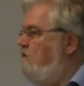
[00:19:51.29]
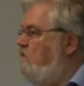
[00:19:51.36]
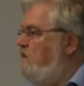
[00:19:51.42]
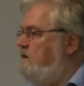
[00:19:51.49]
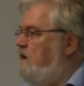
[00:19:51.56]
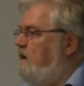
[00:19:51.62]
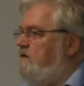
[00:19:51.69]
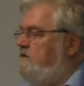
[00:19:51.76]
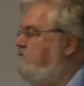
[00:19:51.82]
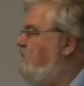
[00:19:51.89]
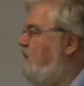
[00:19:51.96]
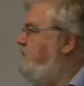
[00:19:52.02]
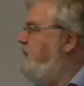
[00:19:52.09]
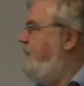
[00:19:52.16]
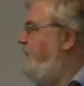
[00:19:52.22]
One guy
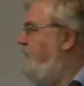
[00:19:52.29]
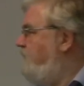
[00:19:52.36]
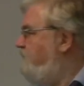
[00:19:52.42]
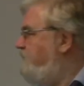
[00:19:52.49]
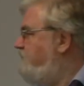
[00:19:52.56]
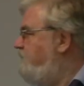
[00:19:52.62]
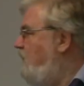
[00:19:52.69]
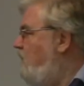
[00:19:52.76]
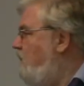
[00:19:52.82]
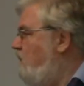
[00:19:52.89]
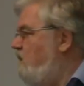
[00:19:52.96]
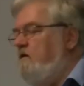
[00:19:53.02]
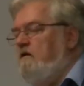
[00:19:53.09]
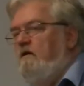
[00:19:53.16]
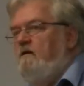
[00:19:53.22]
described getting out of his
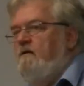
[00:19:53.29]
car